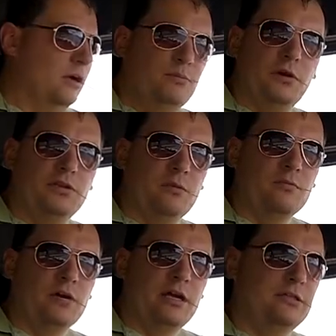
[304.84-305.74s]
put them
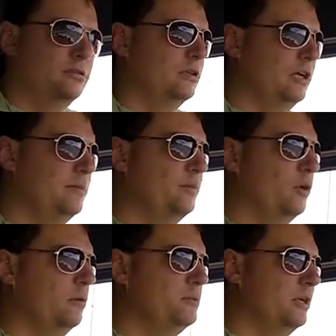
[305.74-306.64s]
brand new light
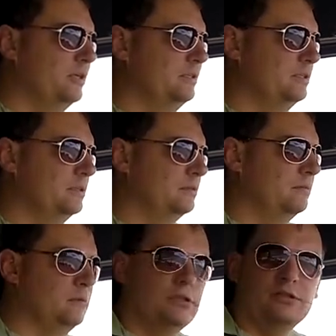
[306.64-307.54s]
bulbs in and
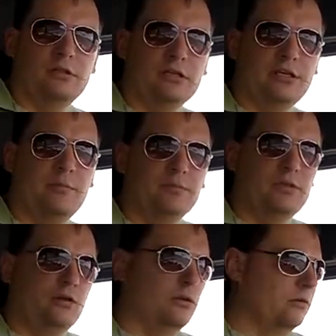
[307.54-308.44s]
I still kept
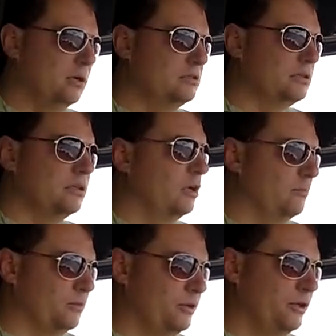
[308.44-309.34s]
the old ones they're
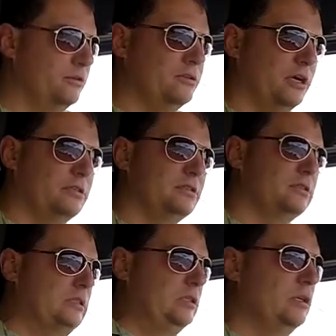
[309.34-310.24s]
not burned out yet
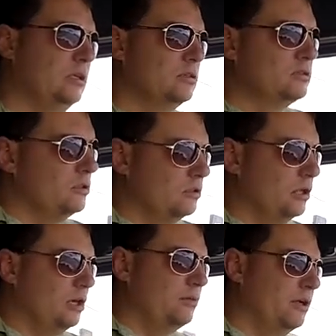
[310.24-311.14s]
so
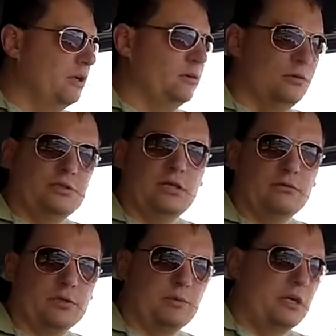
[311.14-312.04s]
that way I always have
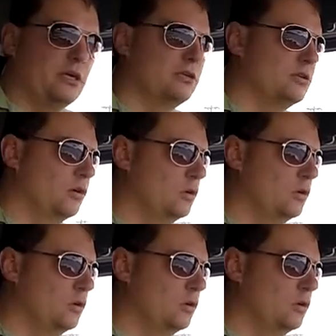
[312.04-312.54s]
a spare so